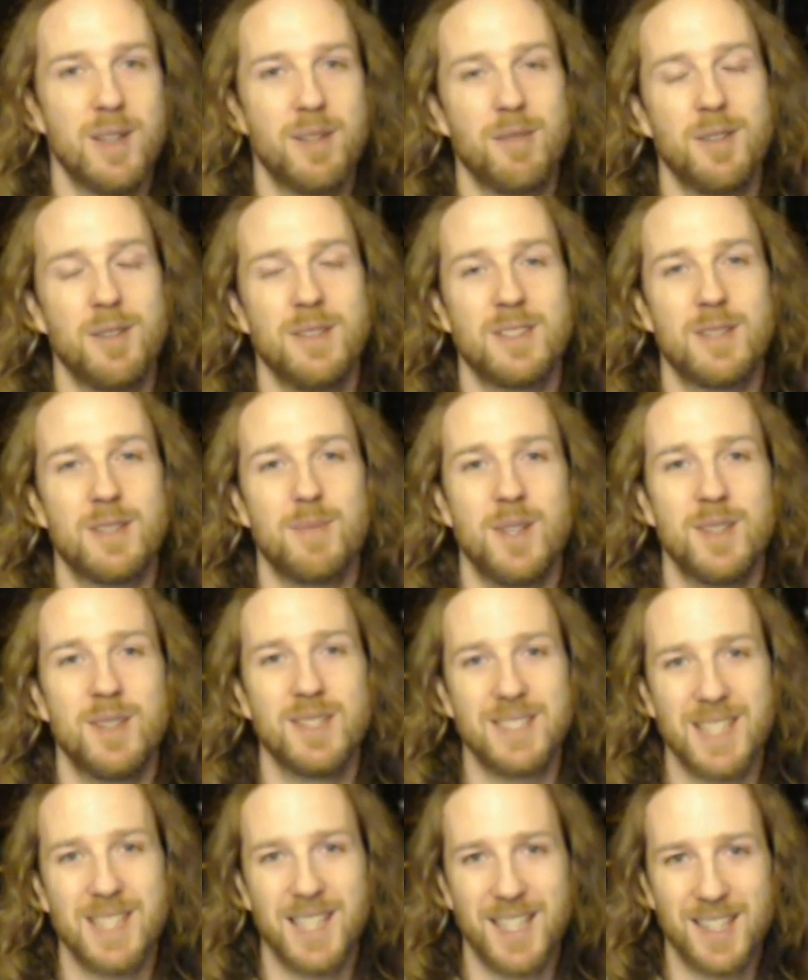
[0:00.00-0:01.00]
through this
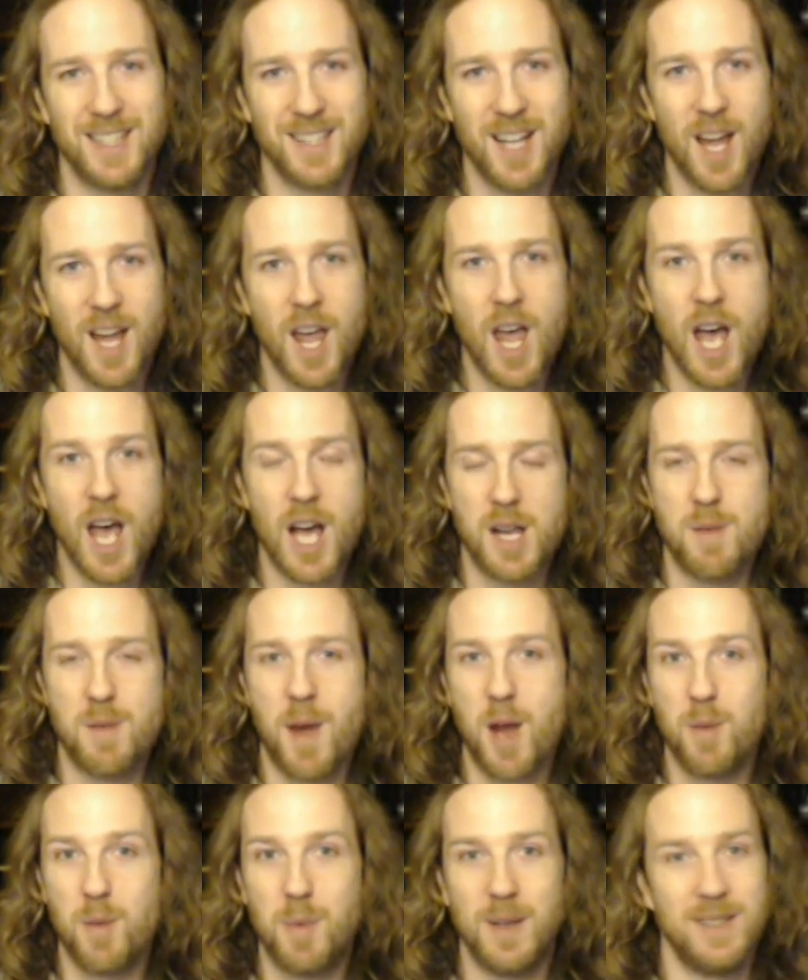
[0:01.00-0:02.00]
community, and I'm
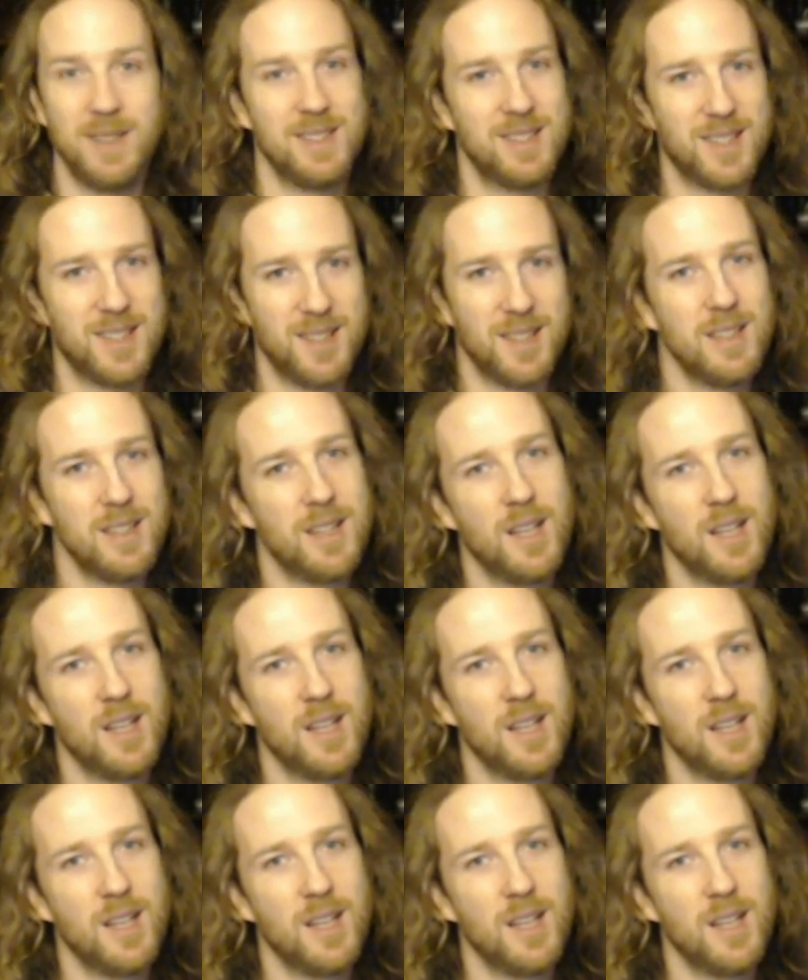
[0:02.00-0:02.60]
hoping to